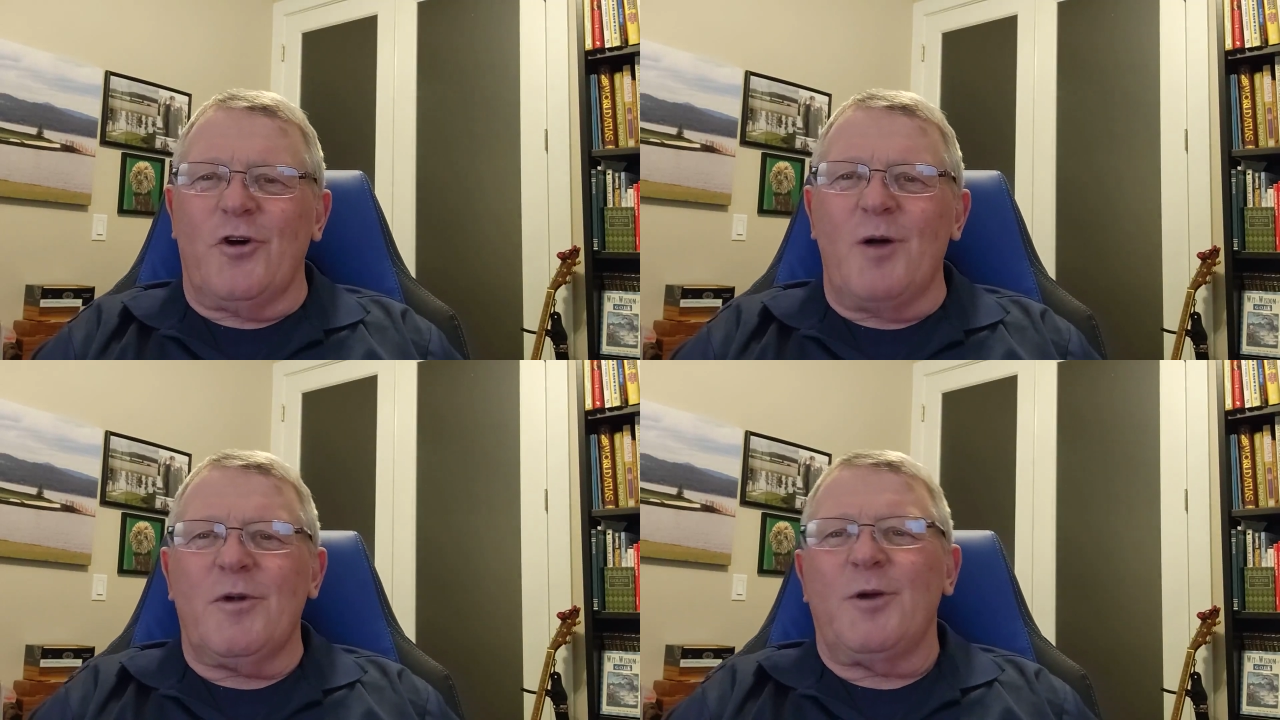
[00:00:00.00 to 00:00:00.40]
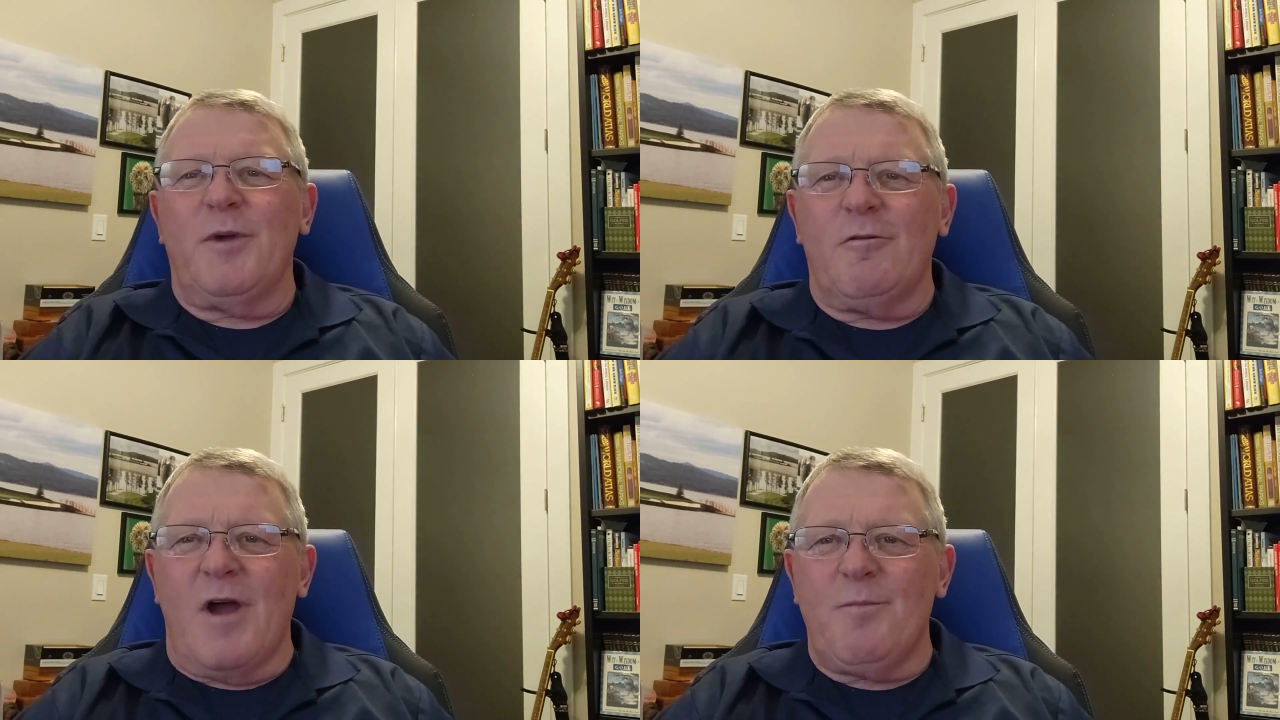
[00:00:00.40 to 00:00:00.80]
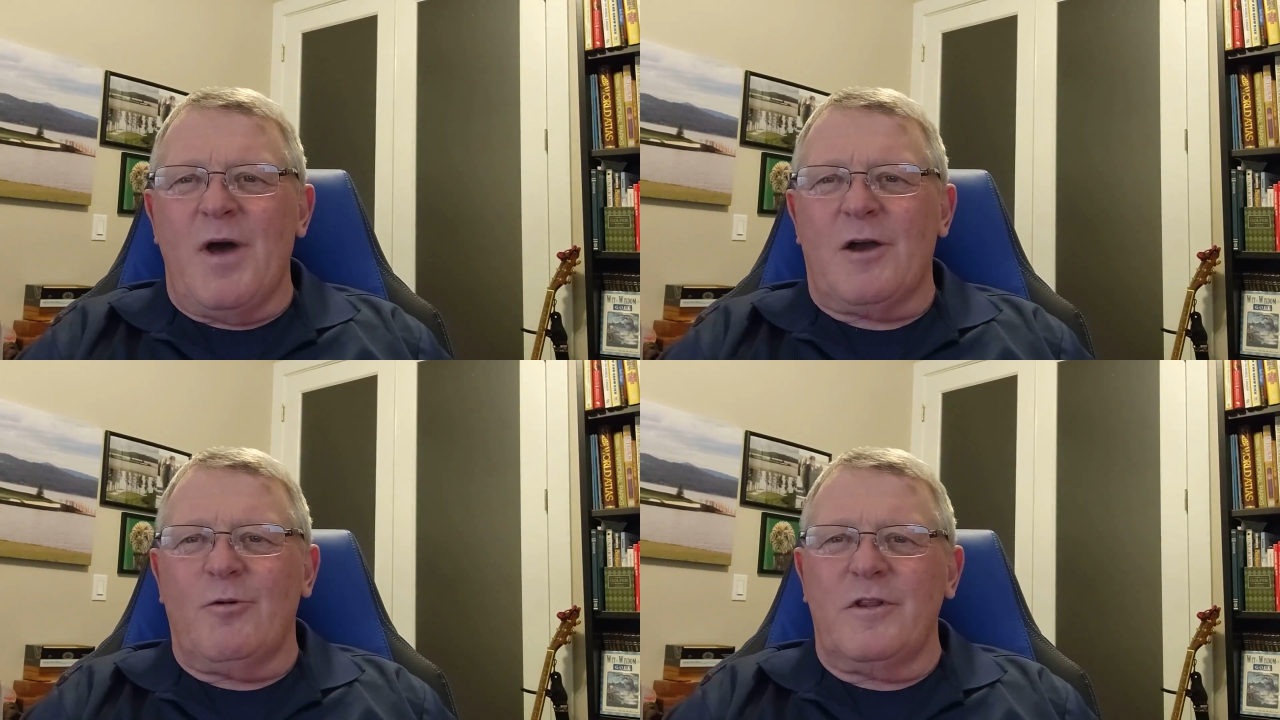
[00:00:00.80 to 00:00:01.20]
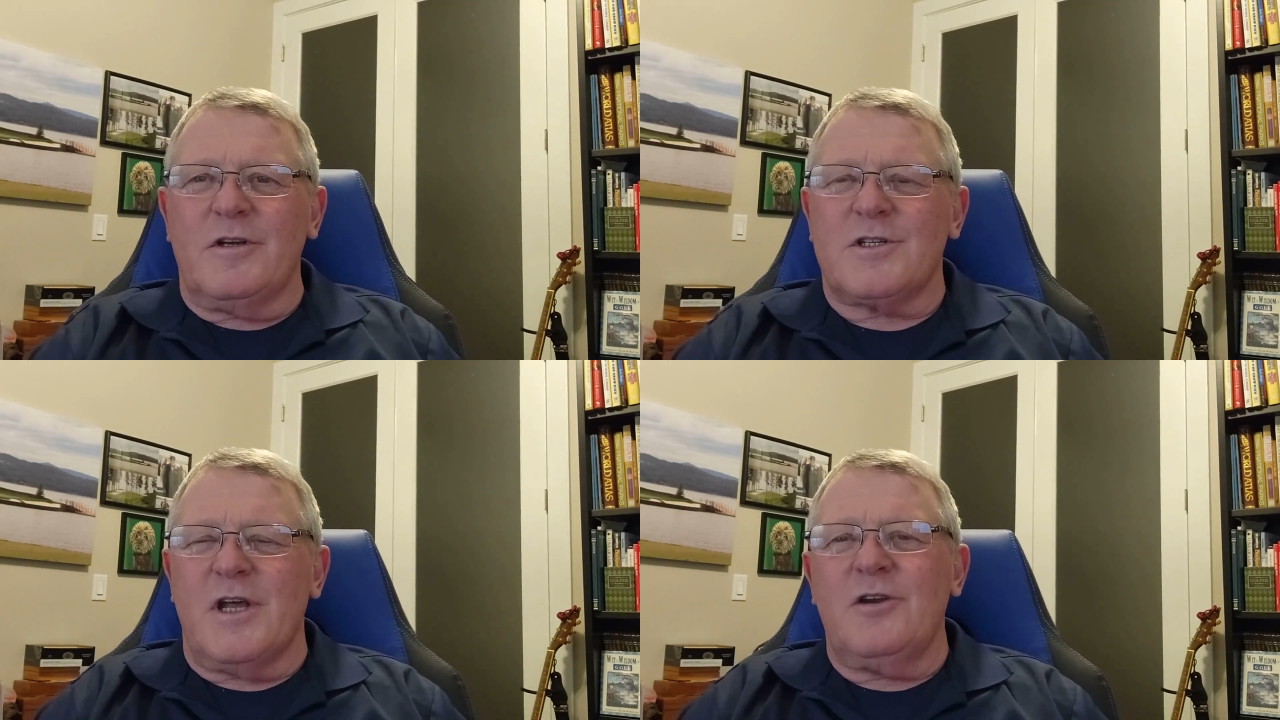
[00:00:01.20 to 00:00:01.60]
So I'm going to be right back with
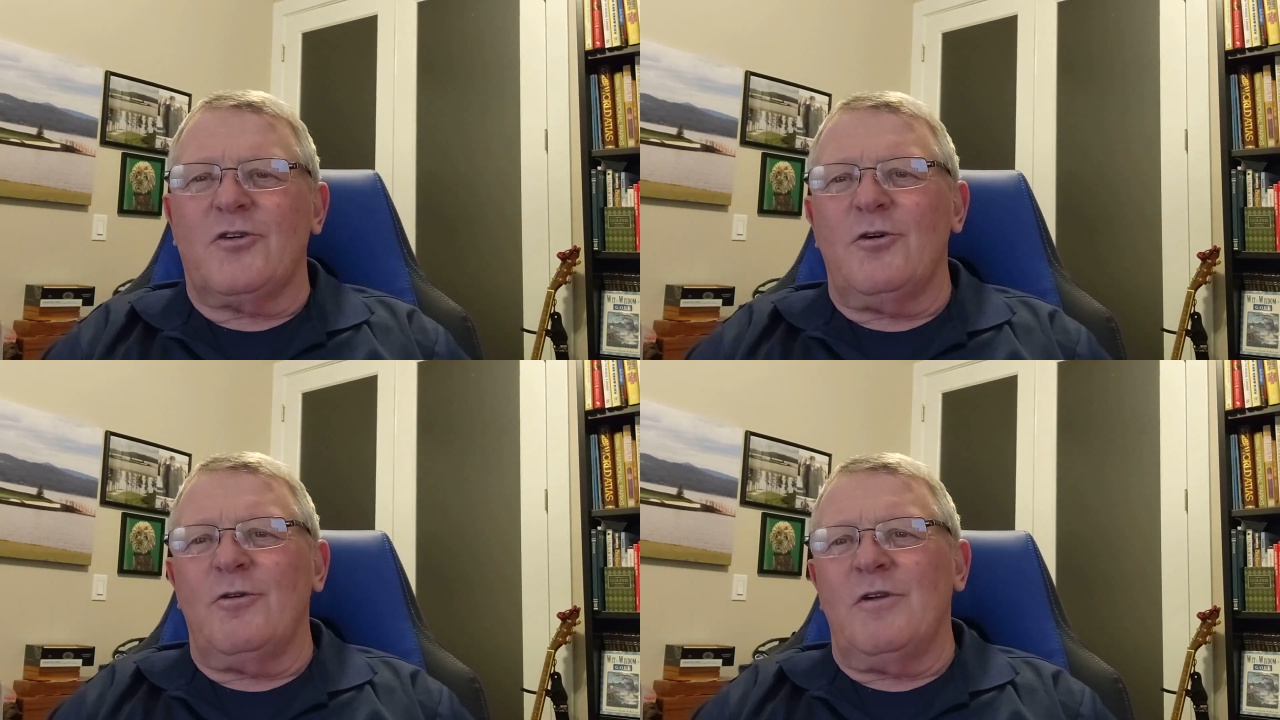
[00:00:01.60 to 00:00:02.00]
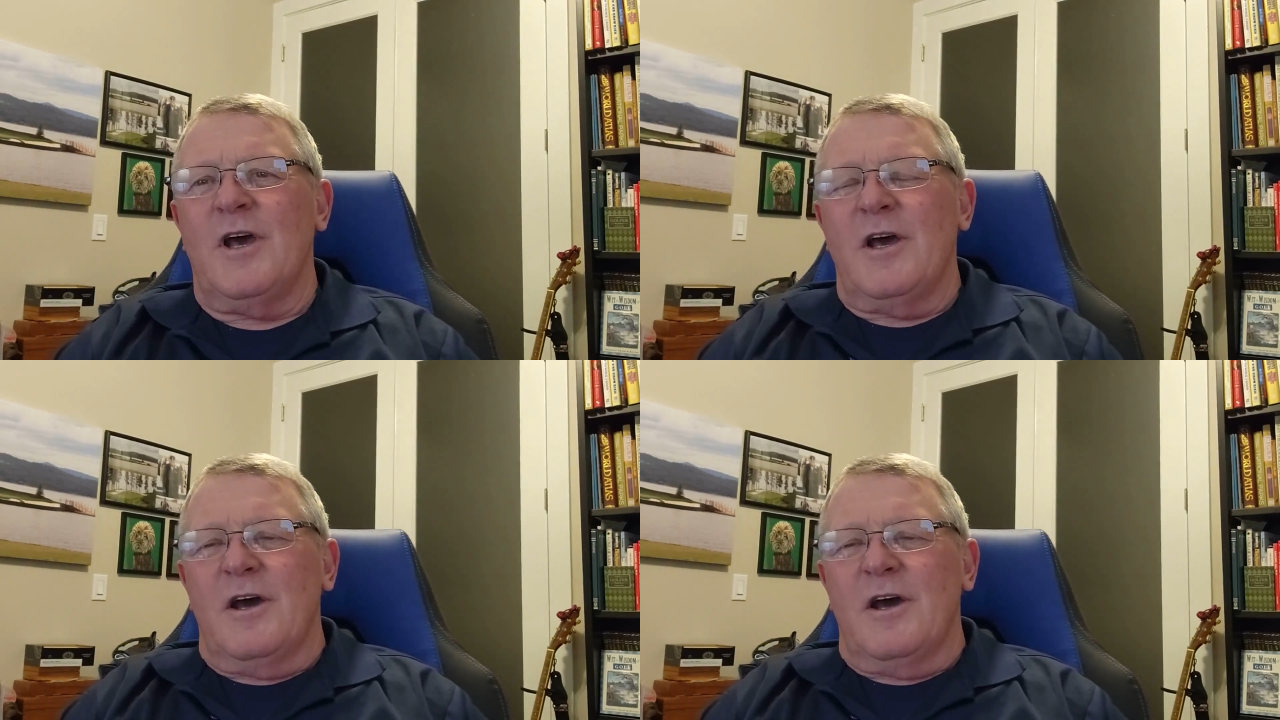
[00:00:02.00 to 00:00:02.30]
you. Stay tuned.